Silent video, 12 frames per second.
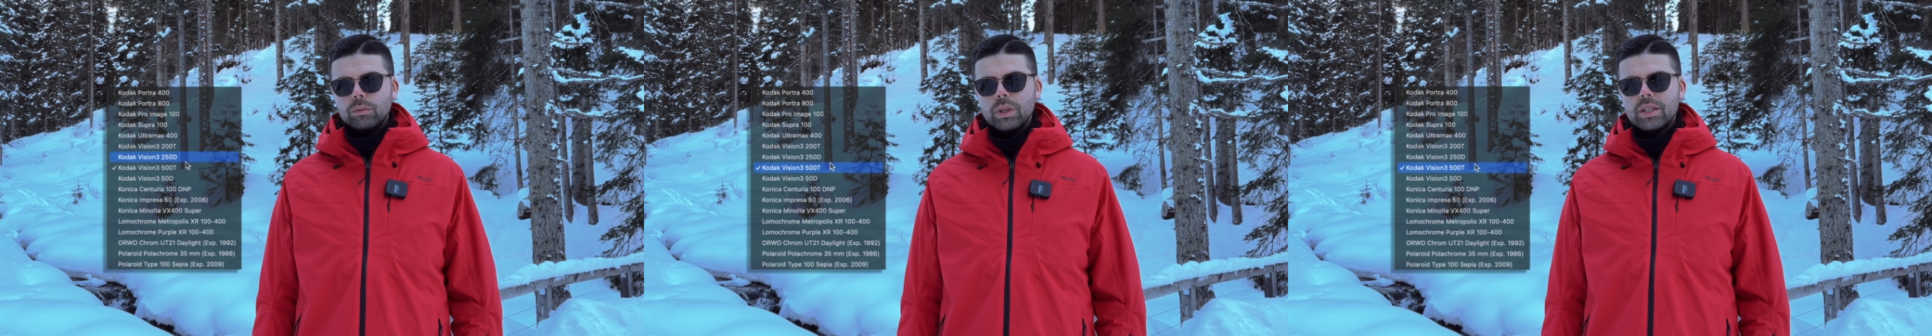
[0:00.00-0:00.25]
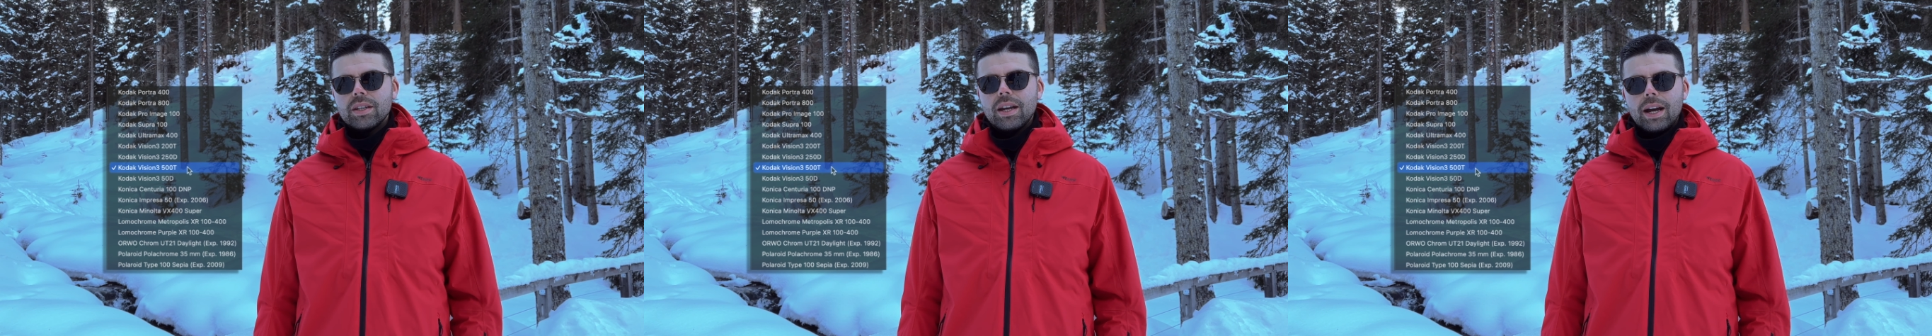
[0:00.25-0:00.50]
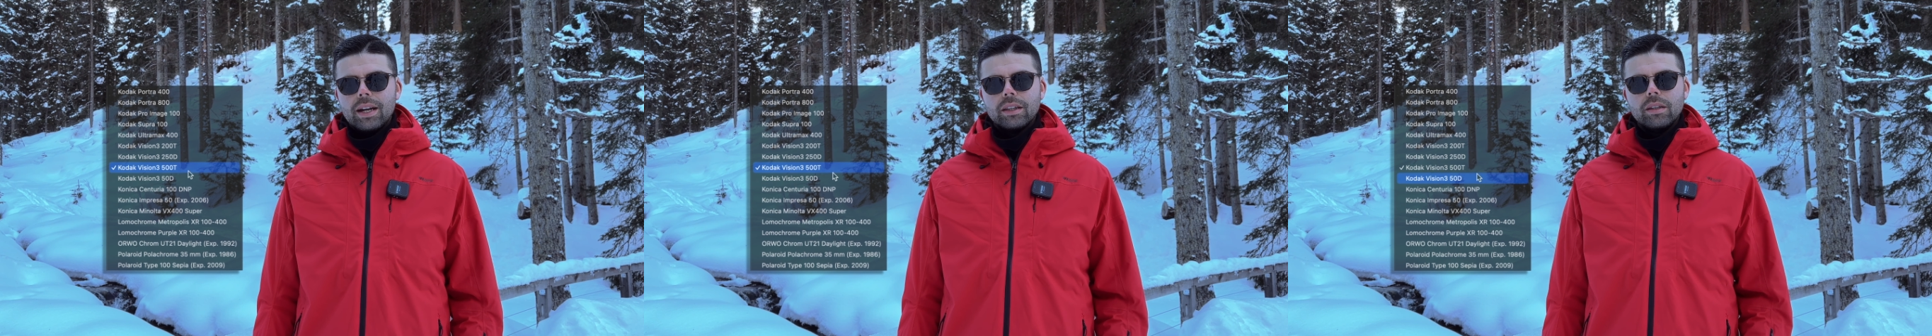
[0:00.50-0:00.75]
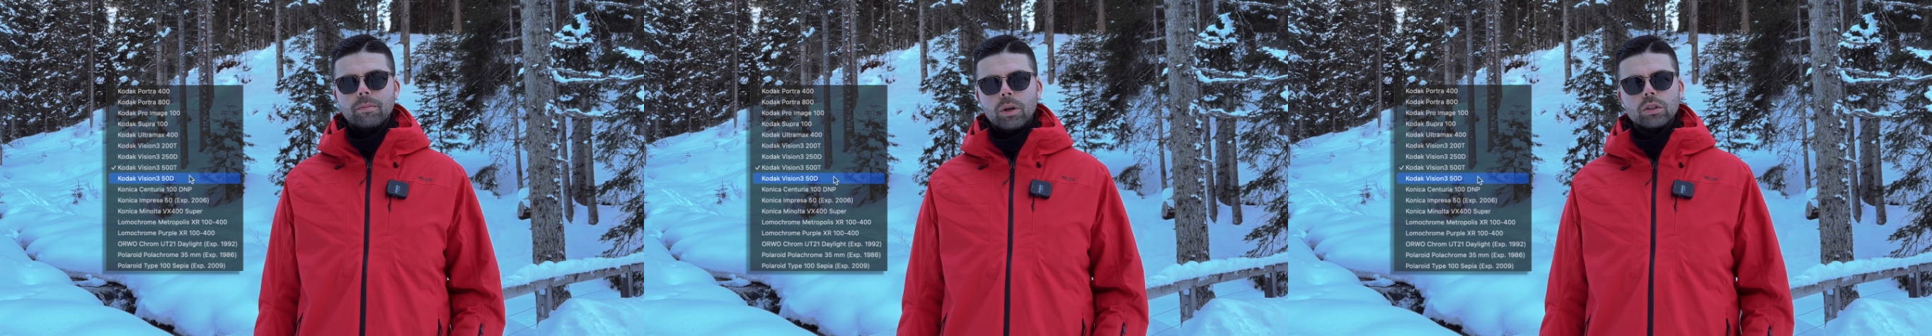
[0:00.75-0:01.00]
which are
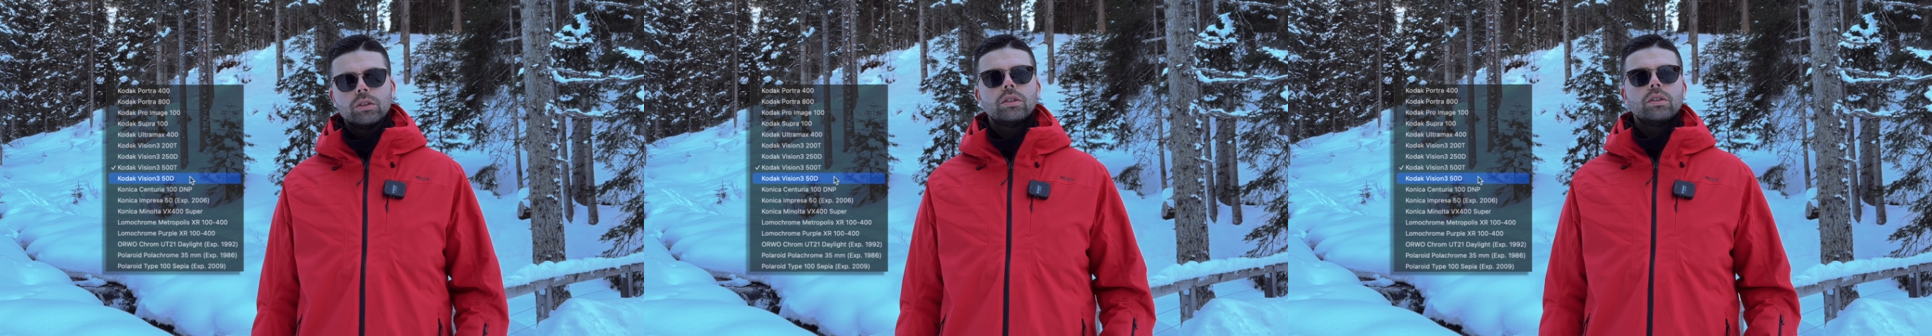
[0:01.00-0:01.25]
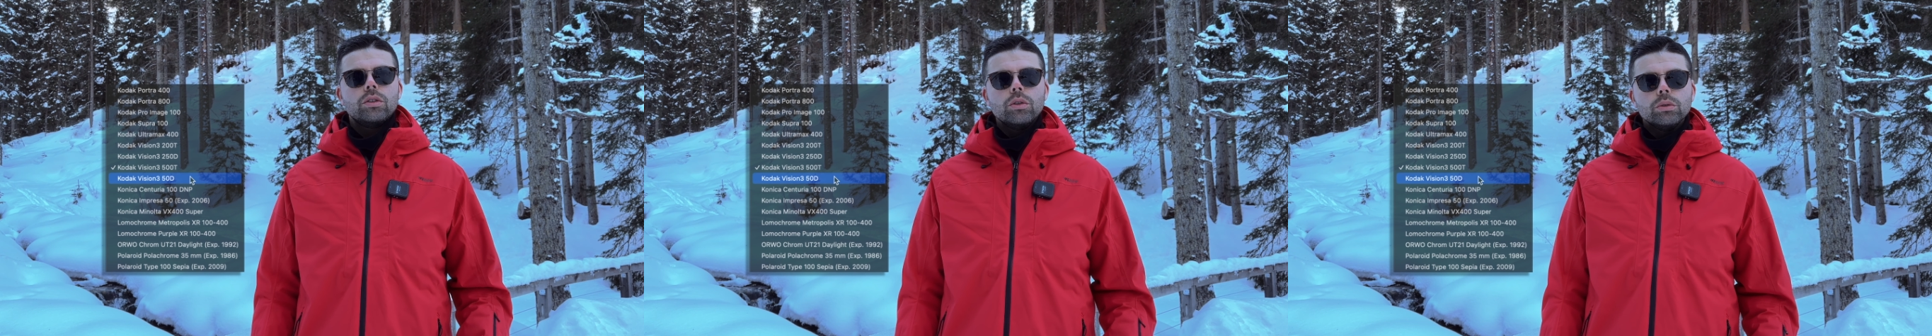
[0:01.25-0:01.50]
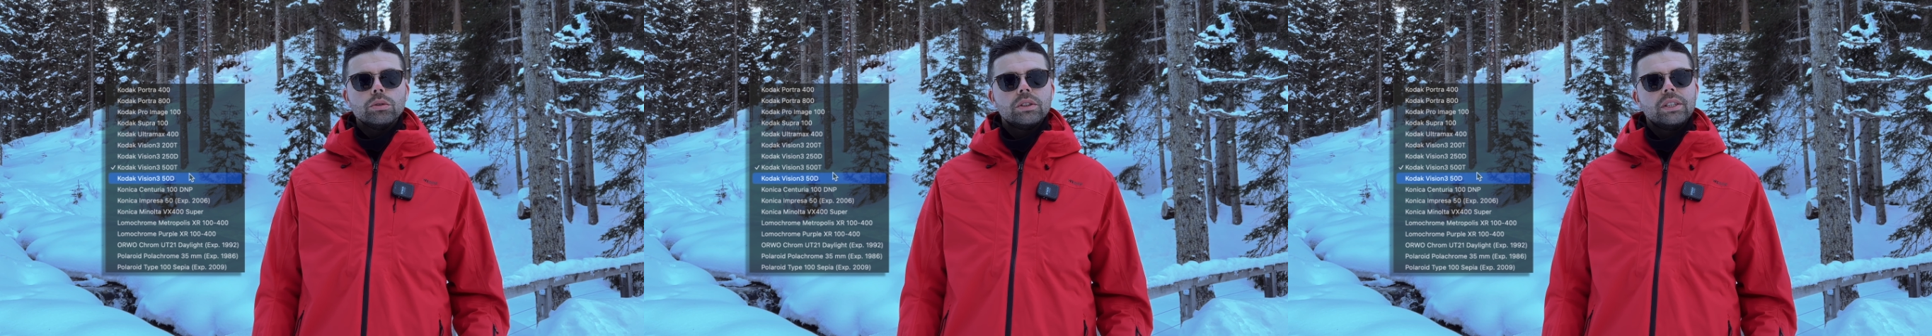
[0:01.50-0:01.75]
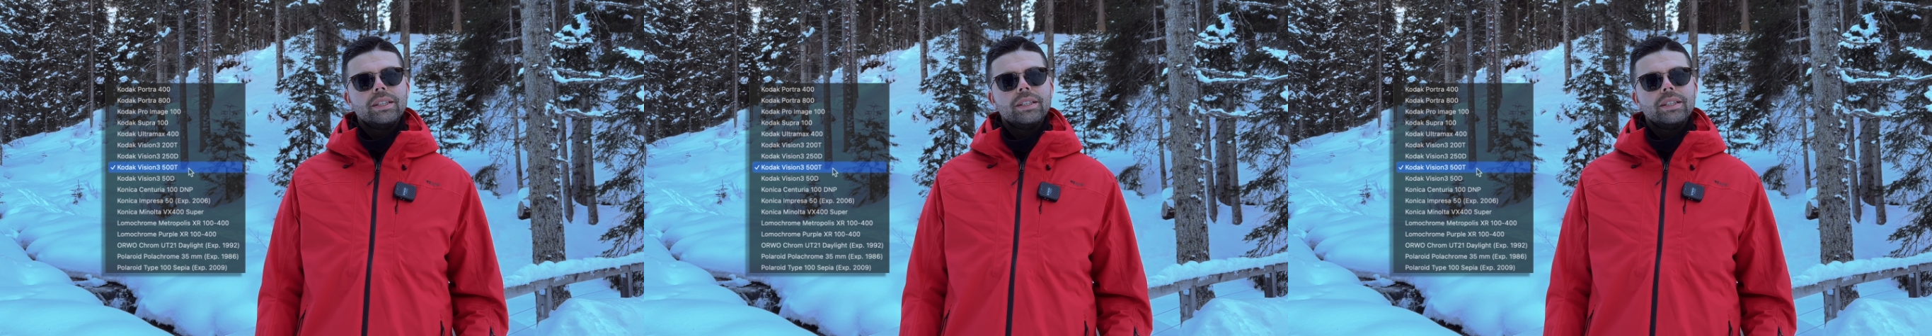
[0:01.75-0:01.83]
the most used